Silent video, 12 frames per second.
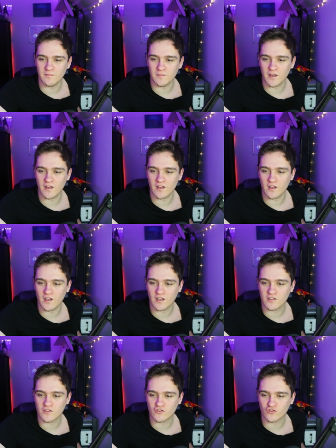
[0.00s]
In my
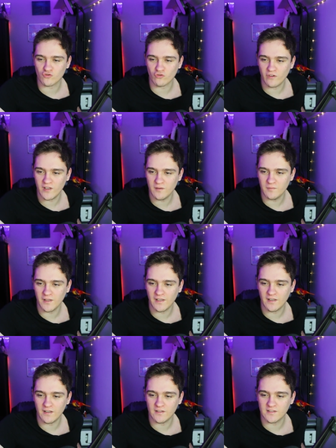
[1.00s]

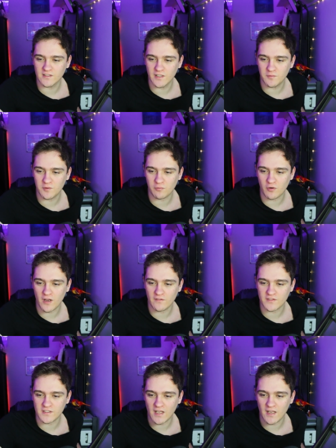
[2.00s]
extremely sleep deprived
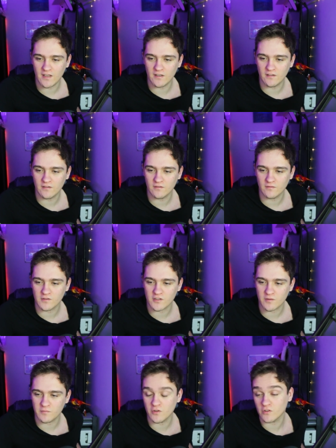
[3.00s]
state, which
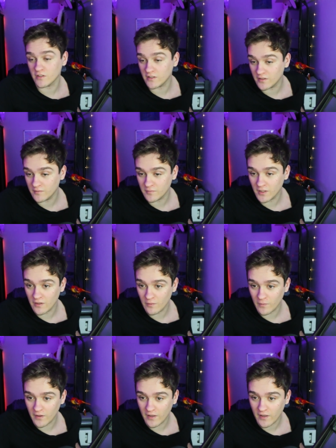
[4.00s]
I'm usually in, by the
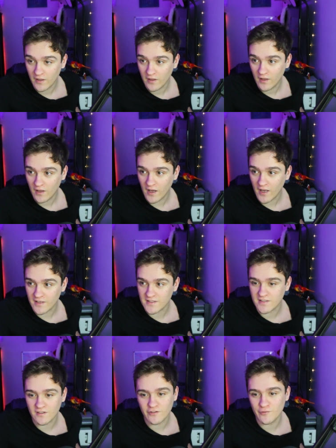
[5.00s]
way, I can
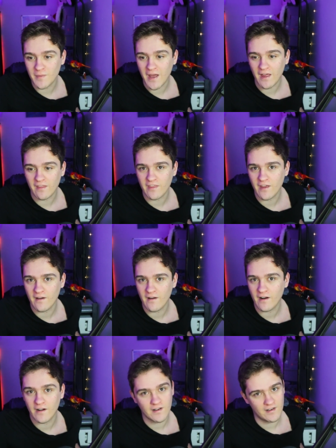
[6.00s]
still do math
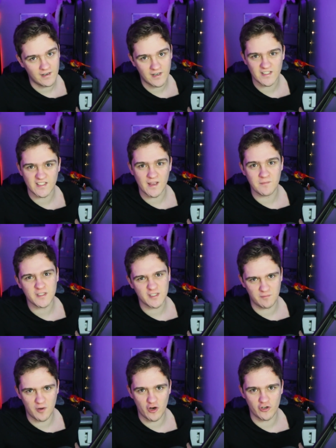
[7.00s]
because I'm
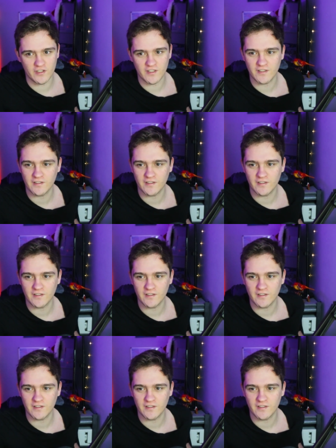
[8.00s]
smart.